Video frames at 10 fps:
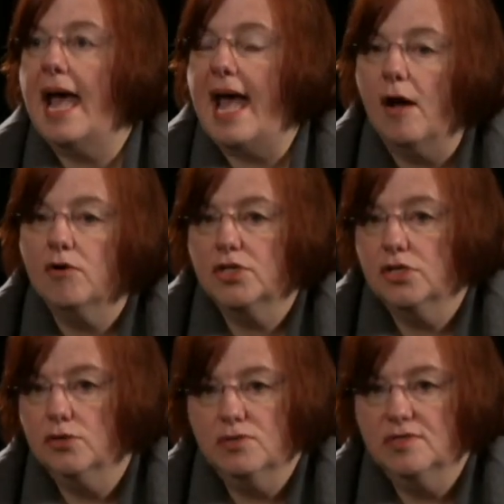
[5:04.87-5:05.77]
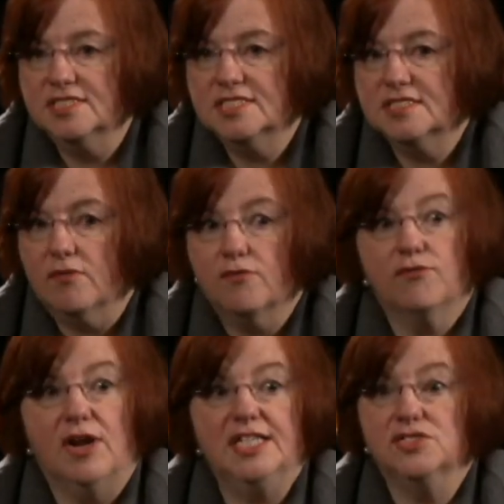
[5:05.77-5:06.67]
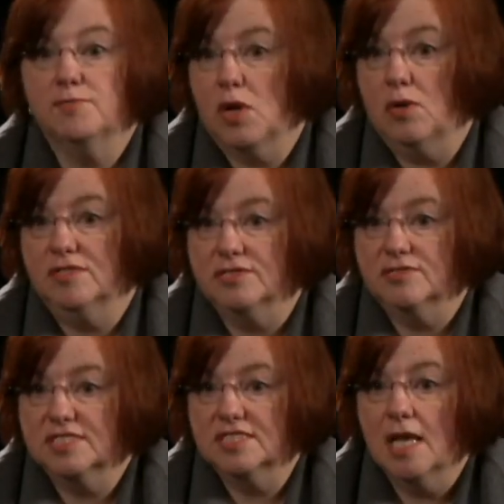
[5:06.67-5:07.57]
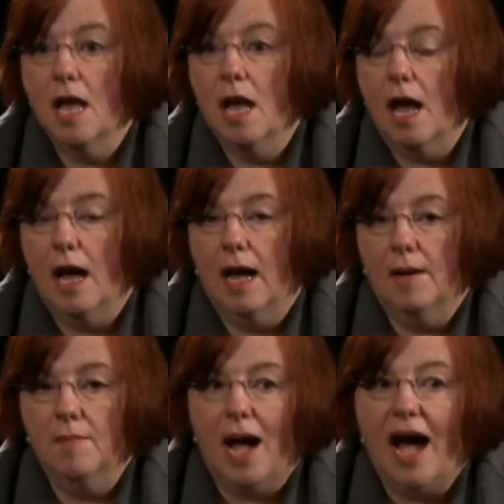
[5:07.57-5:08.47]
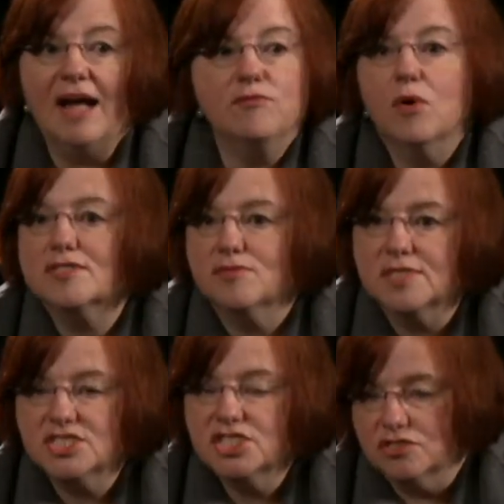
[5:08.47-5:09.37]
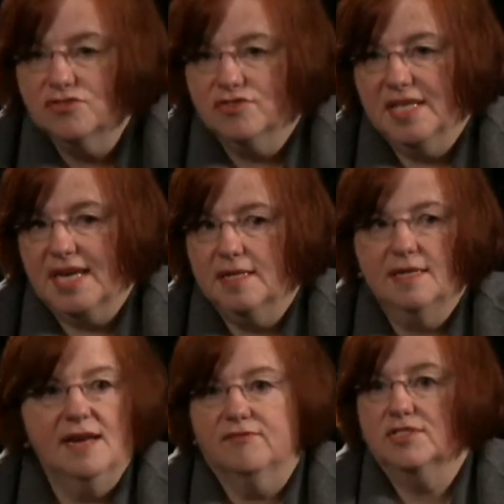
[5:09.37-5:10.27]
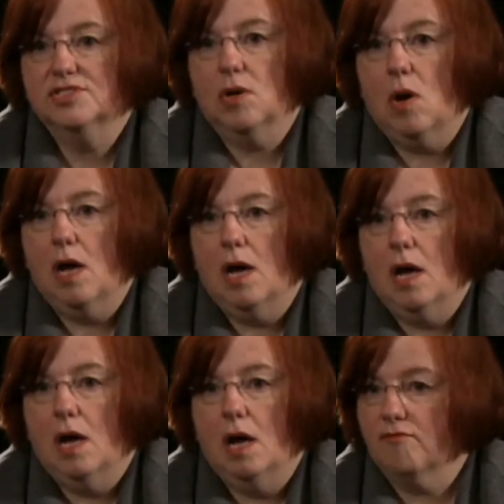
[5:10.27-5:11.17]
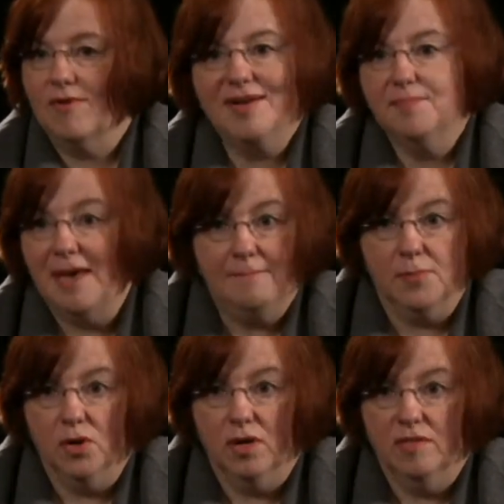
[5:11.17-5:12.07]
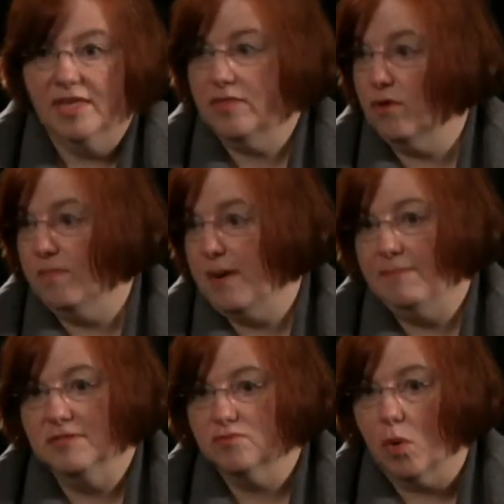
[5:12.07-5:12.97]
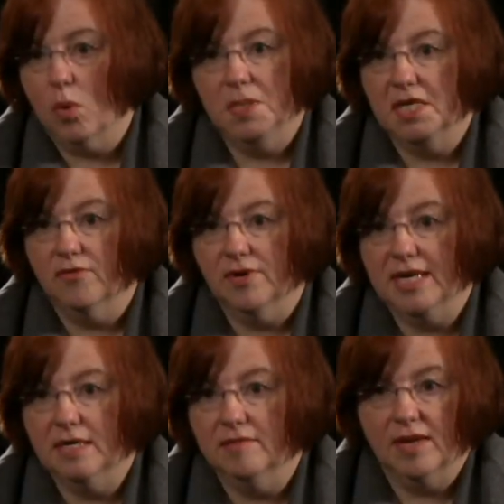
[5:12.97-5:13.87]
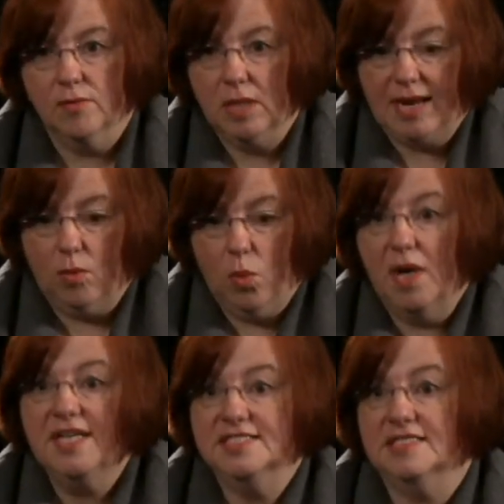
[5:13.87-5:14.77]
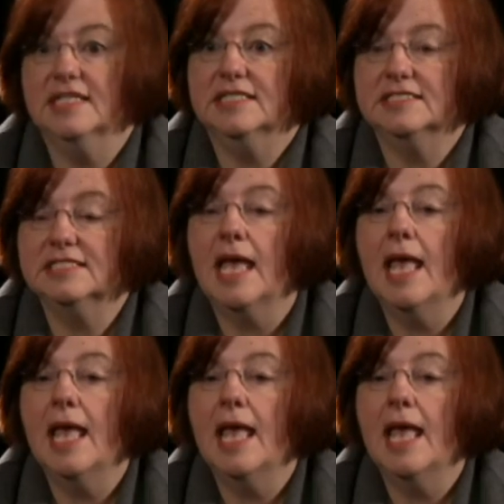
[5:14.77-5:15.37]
how to use fresh produce. I've worked with children that never saw a red pepper. They thought peppers were only green. They were like, what is this?